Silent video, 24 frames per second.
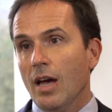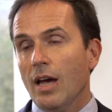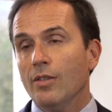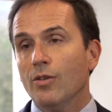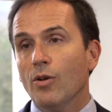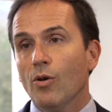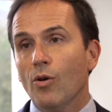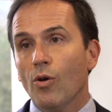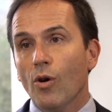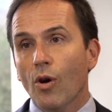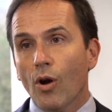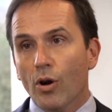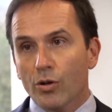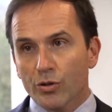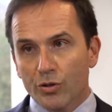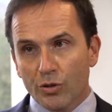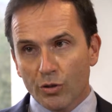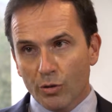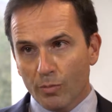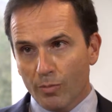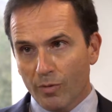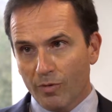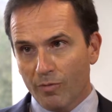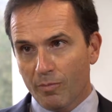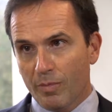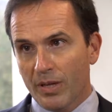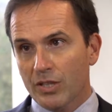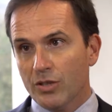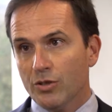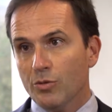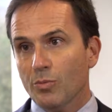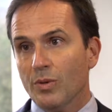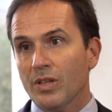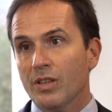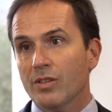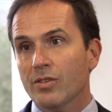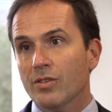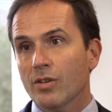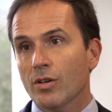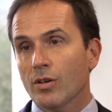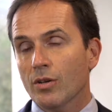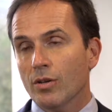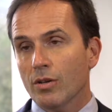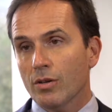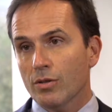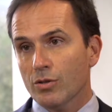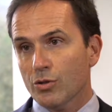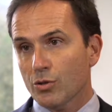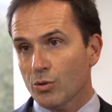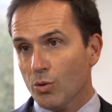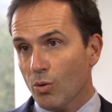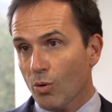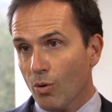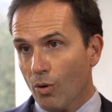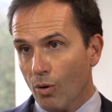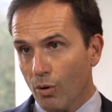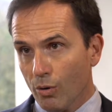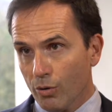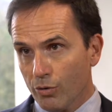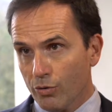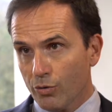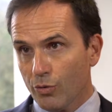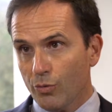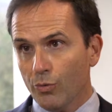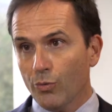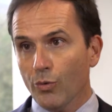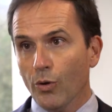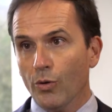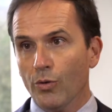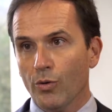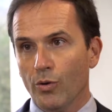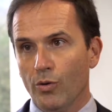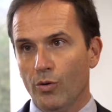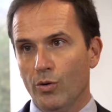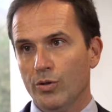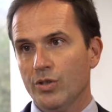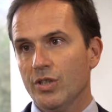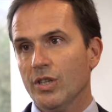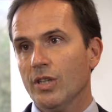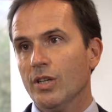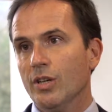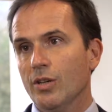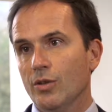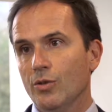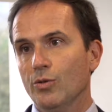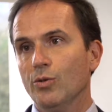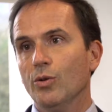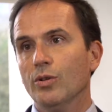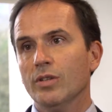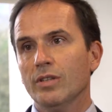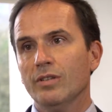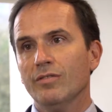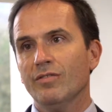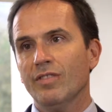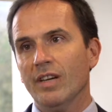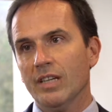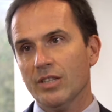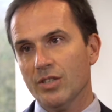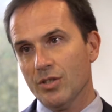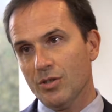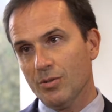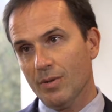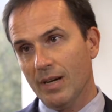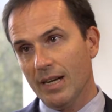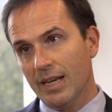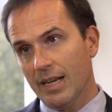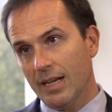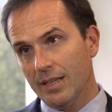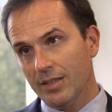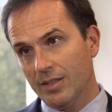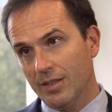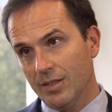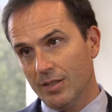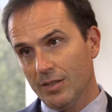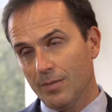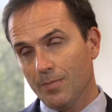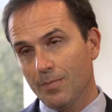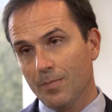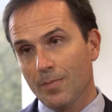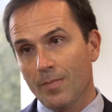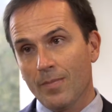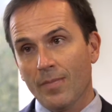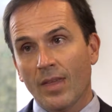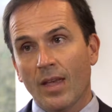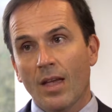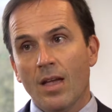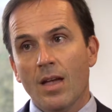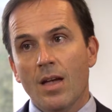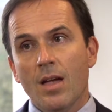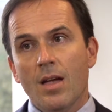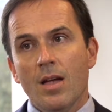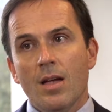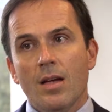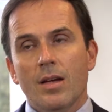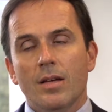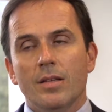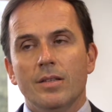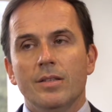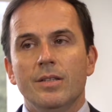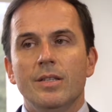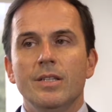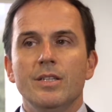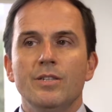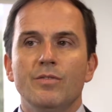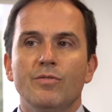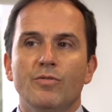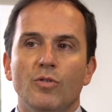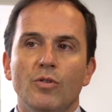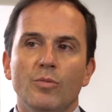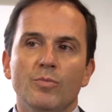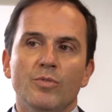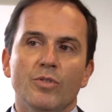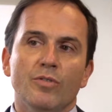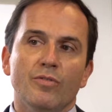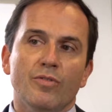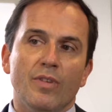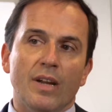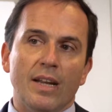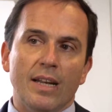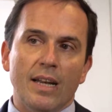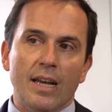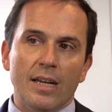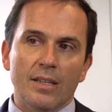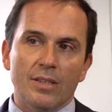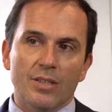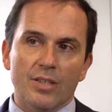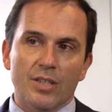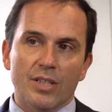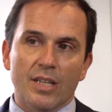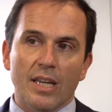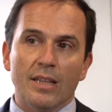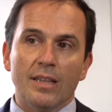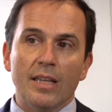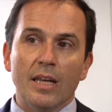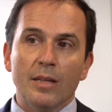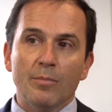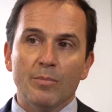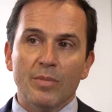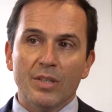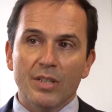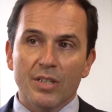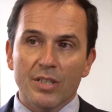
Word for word: and a large group of patients with so-called non-allergic, non-infectious rhinitis. These forms of rhinitis can then be